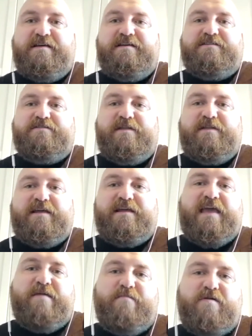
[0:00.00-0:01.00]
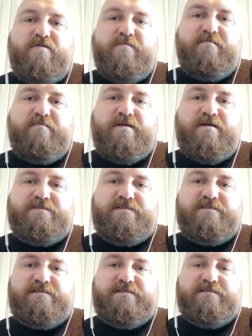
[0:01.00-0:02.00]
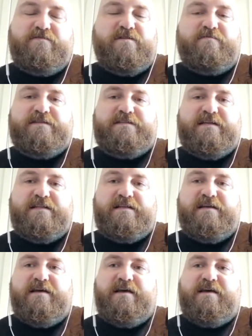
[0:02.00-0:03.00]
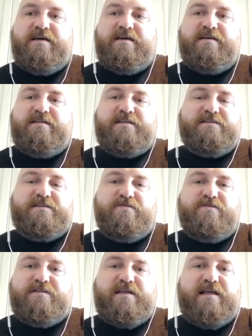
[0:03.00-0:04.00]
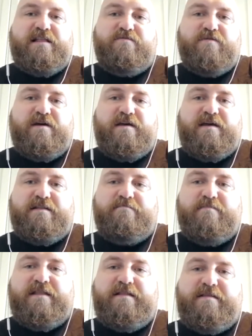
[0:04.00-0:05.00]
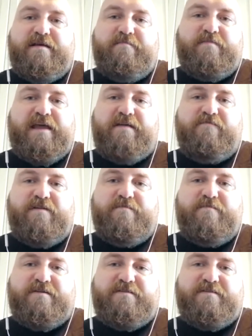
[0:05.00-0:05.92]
So when I came home, my mom always said that she could tell who I had been playing with because I